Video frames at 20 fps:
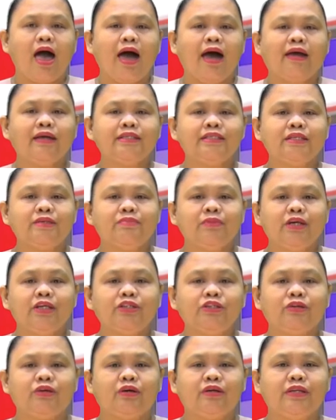
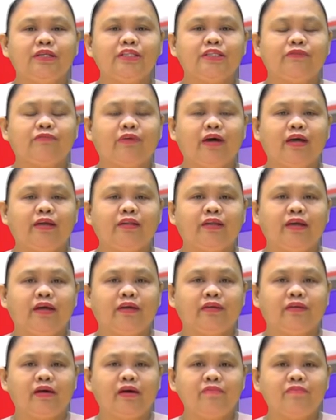Estimation is finding
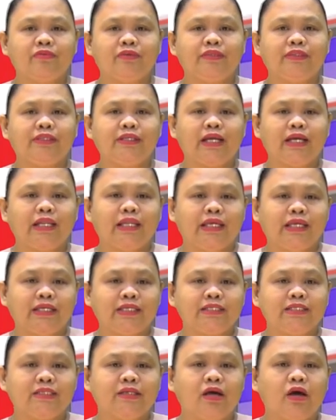a number that
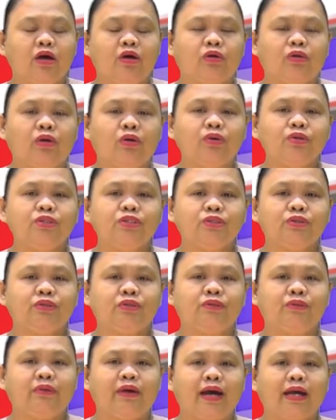is close to
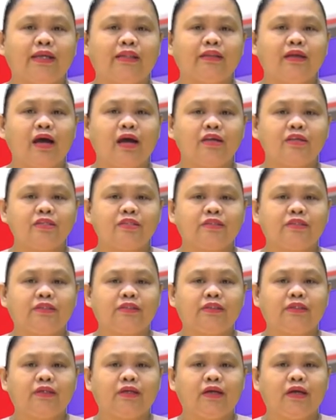the right answer.
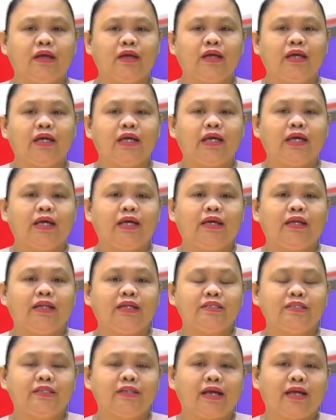It
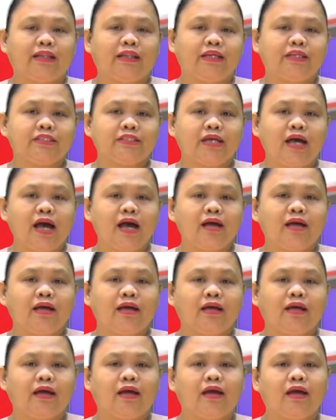is not exact,
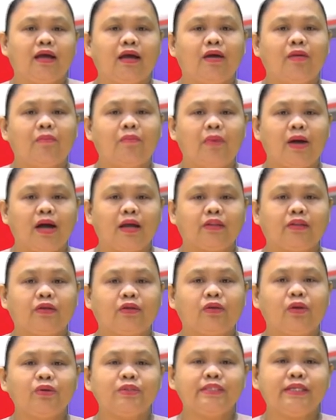but
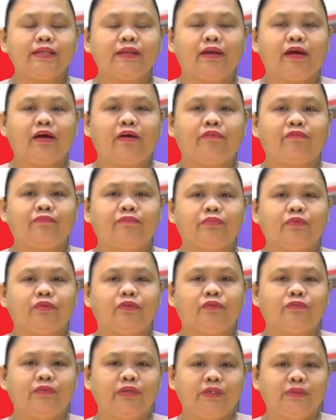close enough
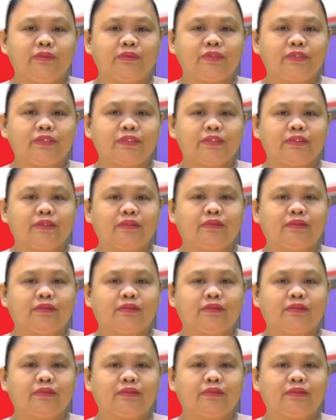to be used.